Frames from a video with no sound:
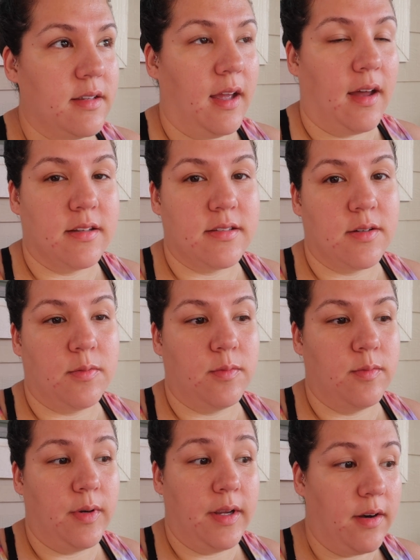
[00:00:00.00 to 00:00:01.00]
yeah, so
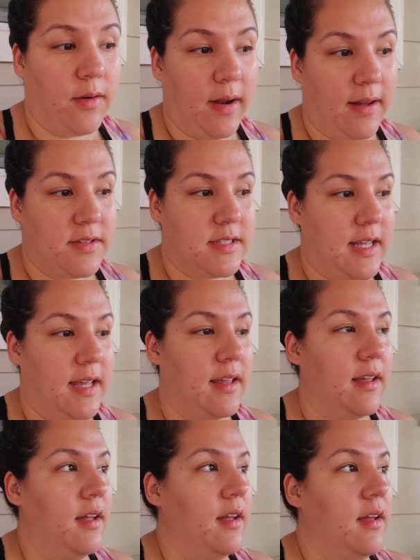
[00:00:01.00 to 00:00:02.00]
we don't have to take